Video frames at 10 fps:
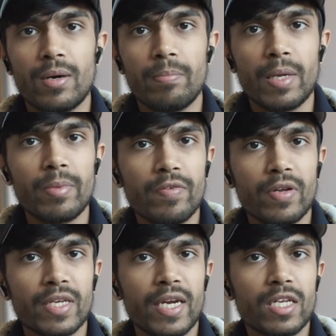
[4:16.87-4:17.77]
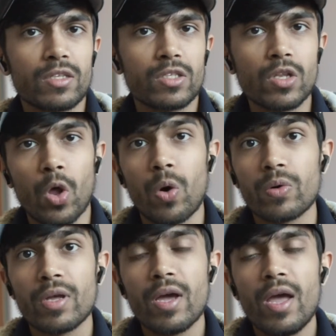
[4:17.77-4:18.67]
maybe even getting
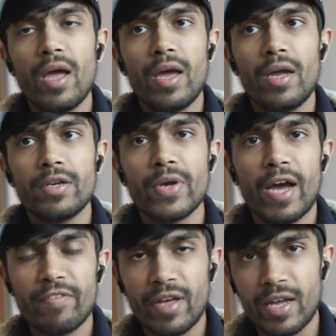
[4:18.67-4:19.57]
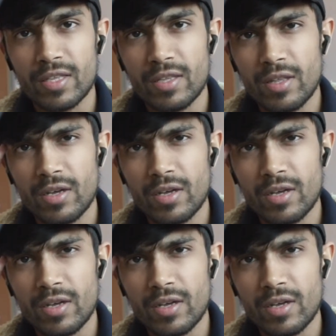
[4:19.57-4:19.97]
loan, and you have that